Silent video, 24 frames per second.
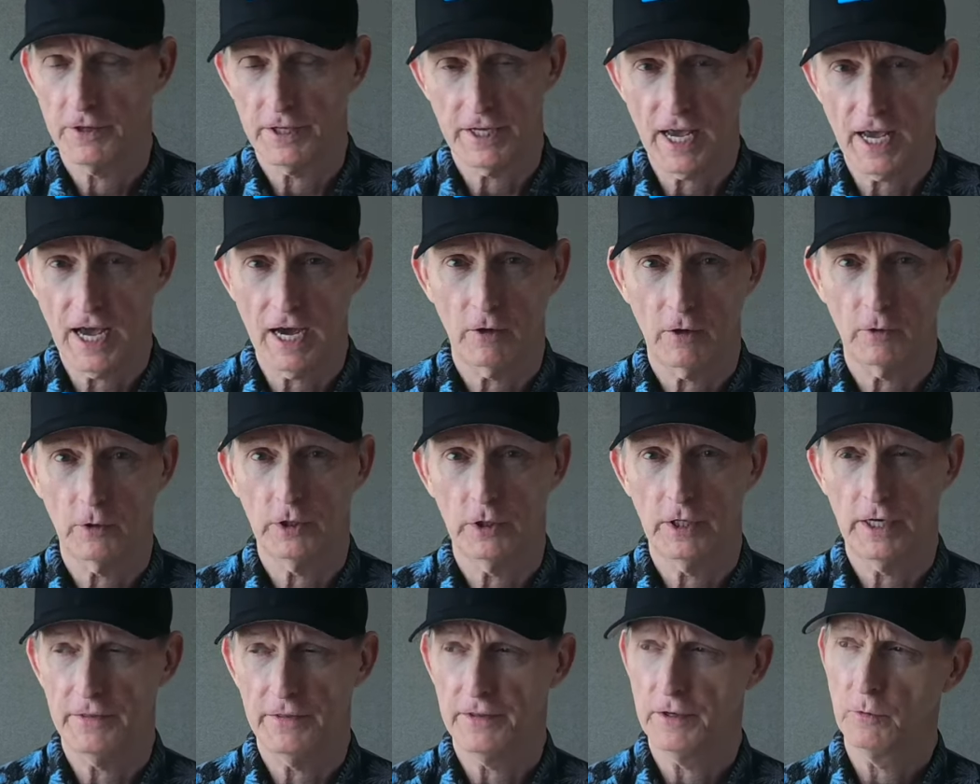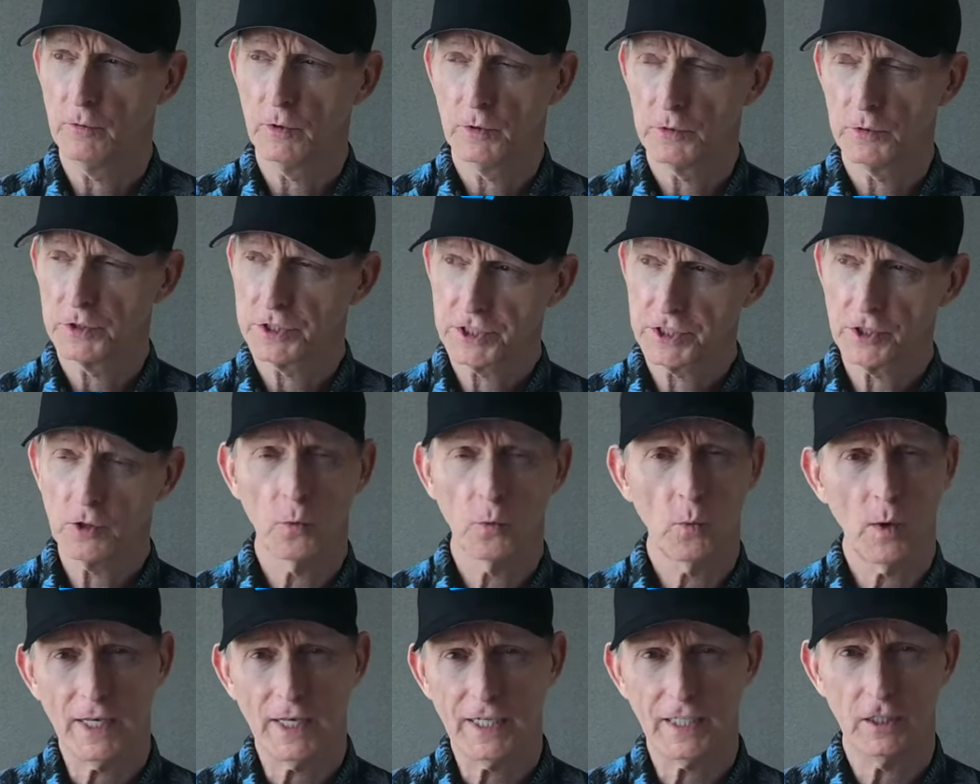the hour, and then we were still
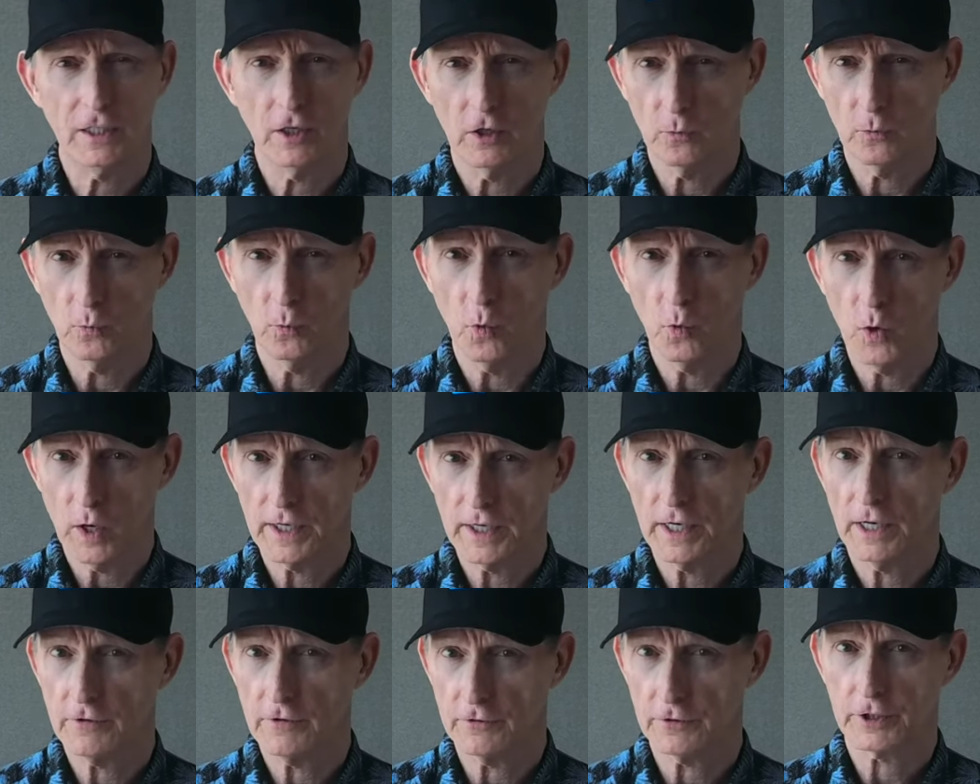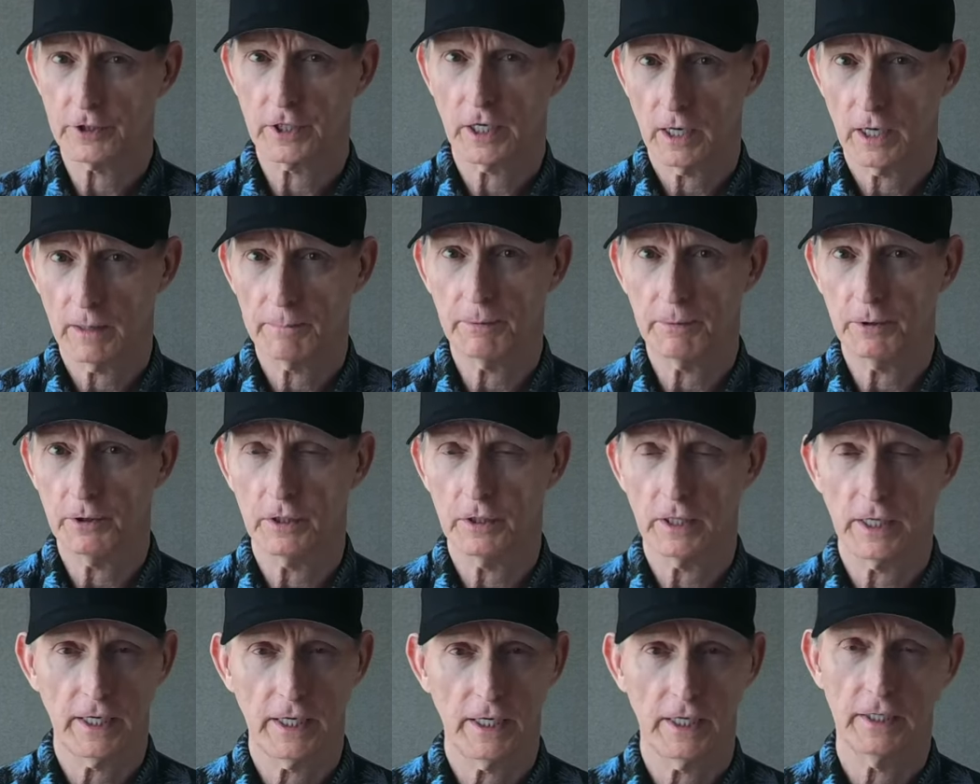waiting on one other
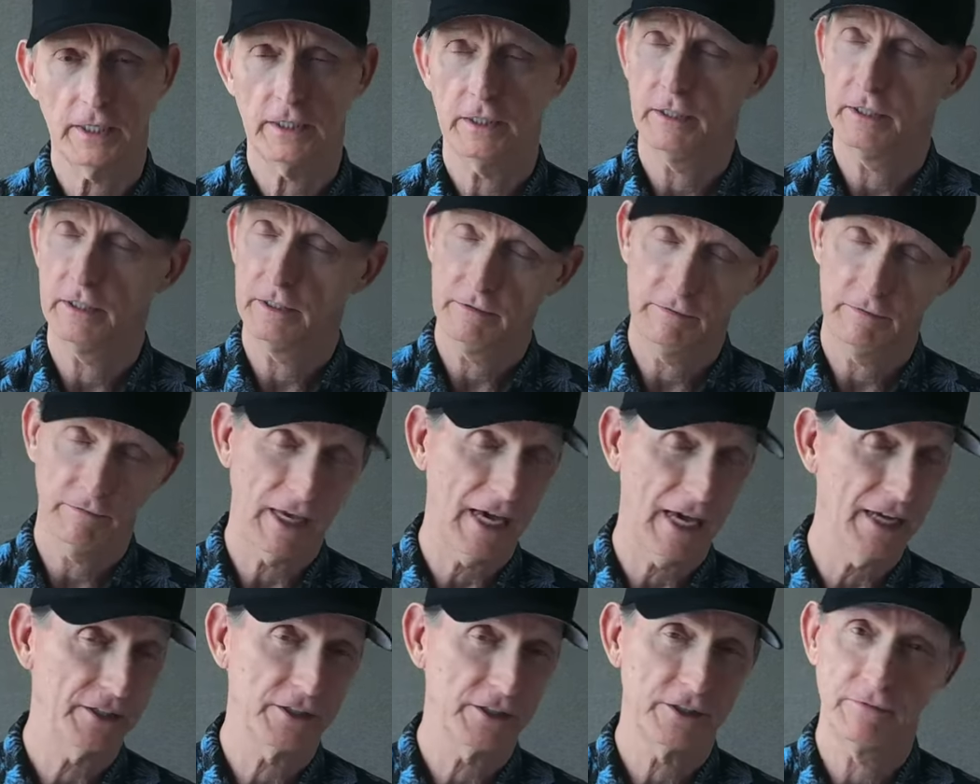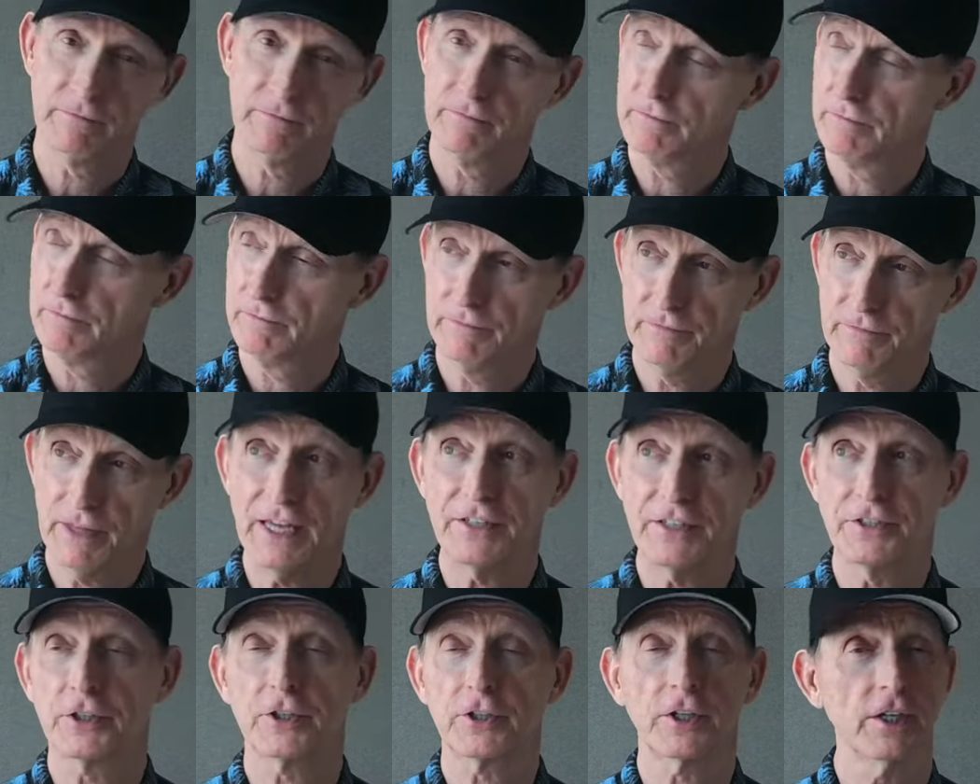couple, and that
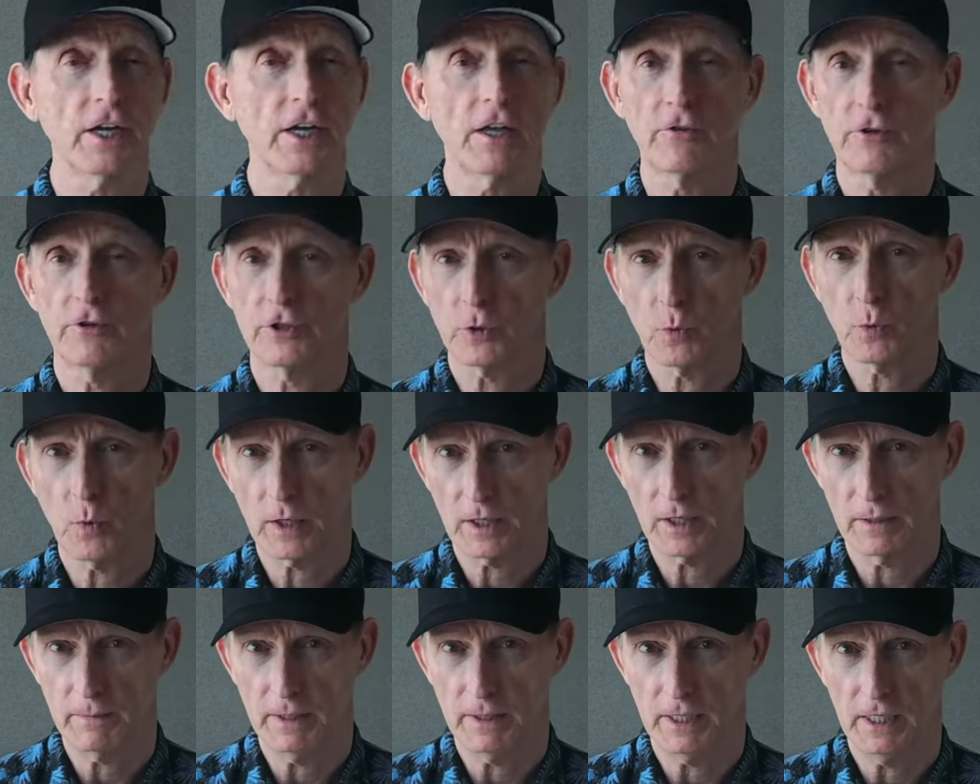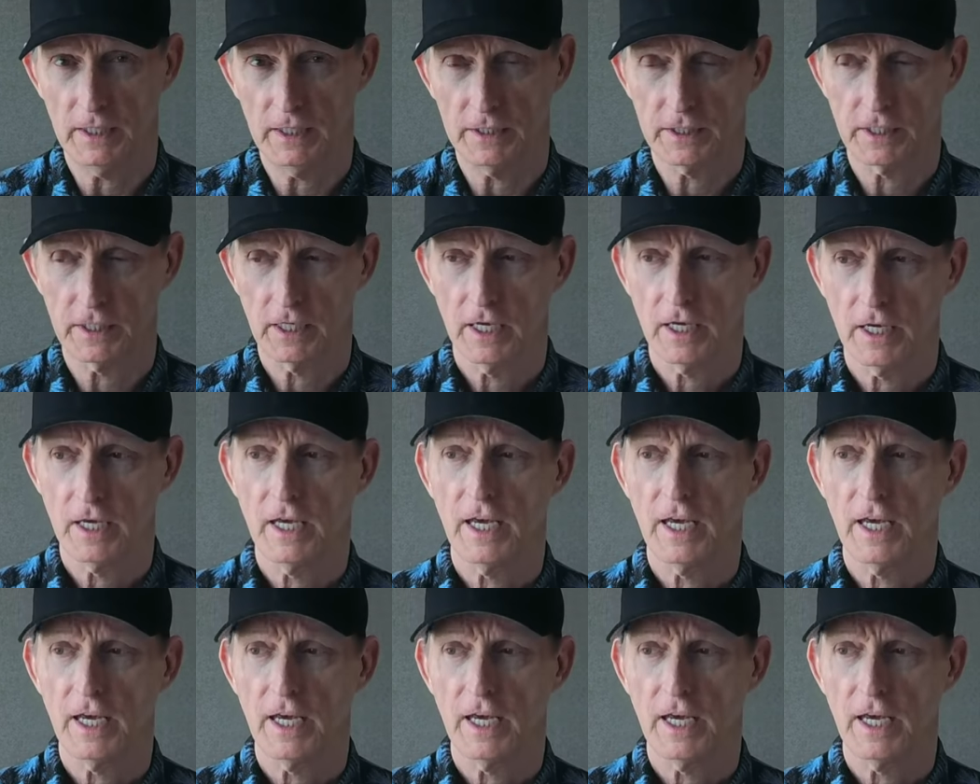that took another 20 minutes,